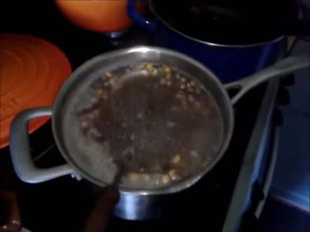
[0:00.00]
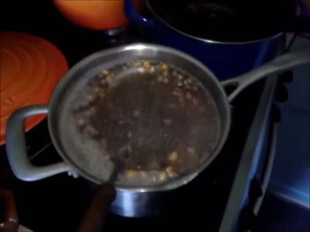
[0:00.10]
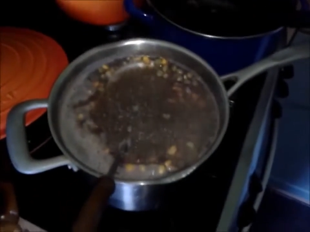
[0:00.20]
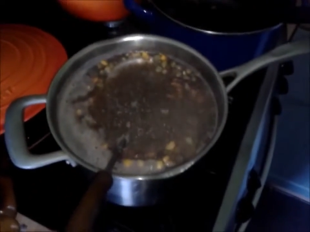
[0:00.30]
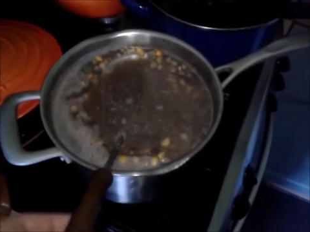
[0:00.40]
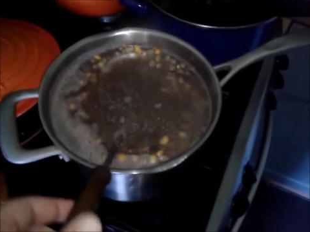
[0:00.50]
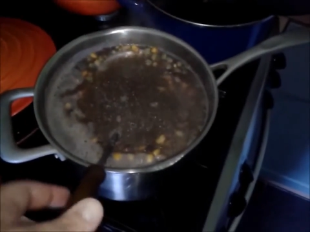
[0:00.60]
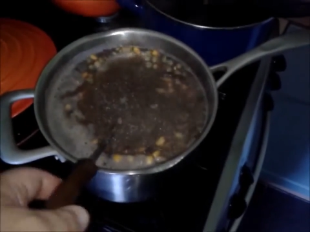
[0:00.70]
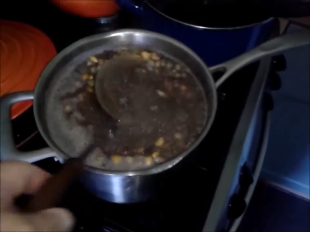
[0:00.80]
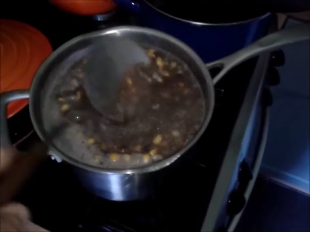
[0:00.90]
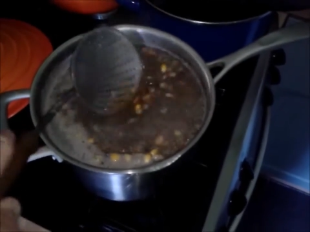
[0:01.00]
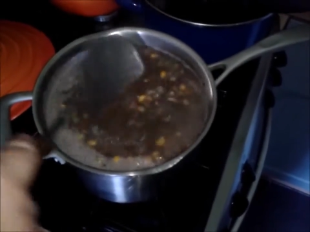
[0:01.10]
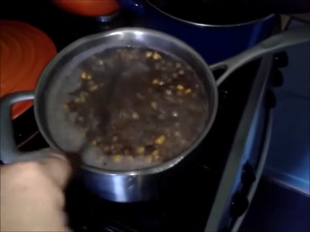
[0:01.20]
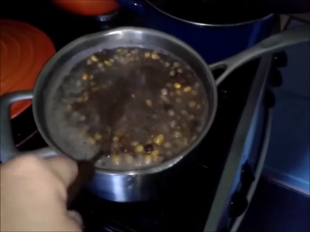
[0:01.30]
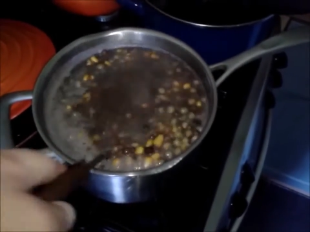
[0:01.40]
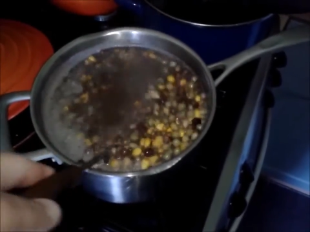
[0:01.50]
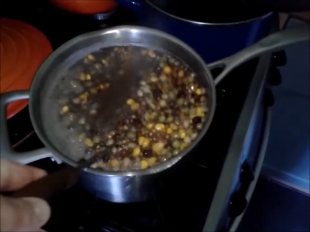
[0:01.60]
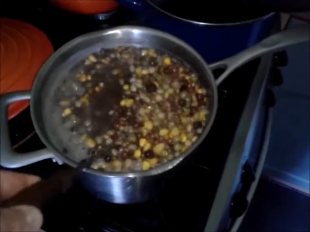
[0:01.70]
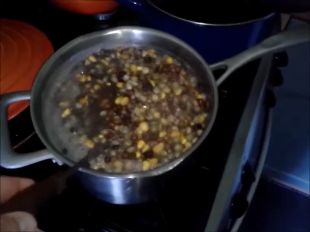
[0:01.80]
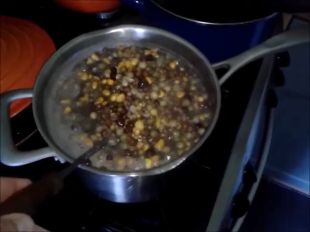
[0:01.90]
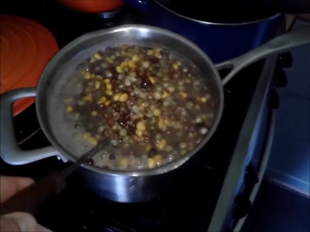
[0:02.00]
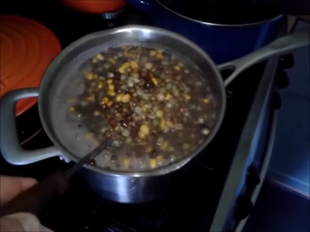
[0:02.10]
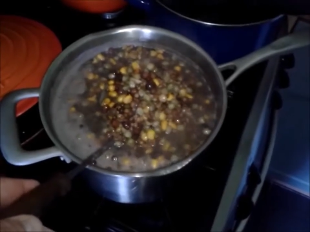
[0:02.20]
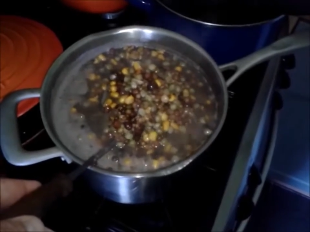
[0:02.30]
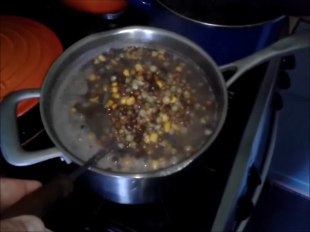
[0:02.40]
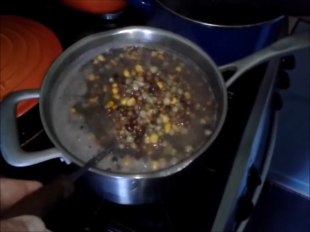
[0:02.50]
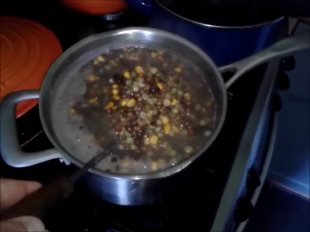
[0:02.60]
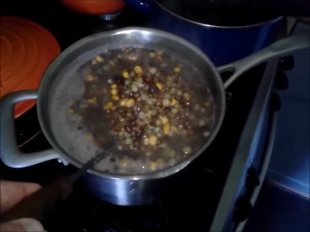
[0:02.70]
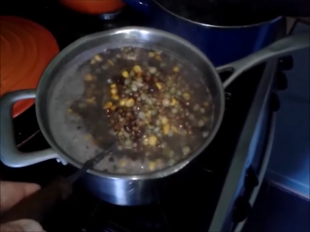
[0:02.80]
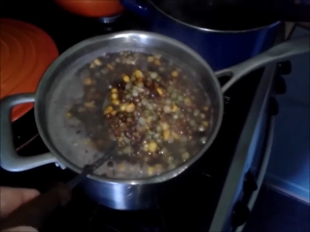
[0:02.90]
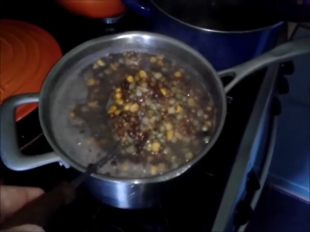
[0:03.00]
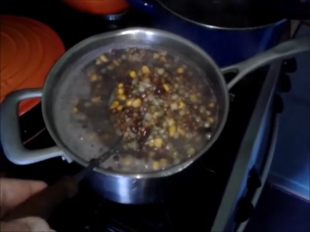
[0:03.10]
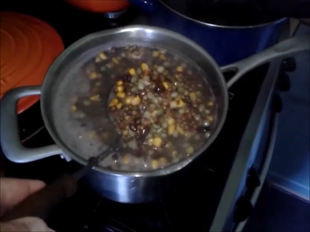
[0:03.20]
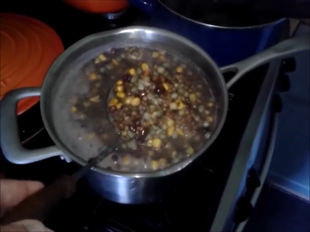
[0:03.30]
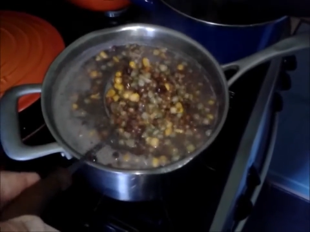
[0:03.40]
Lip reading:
(no speaker visible)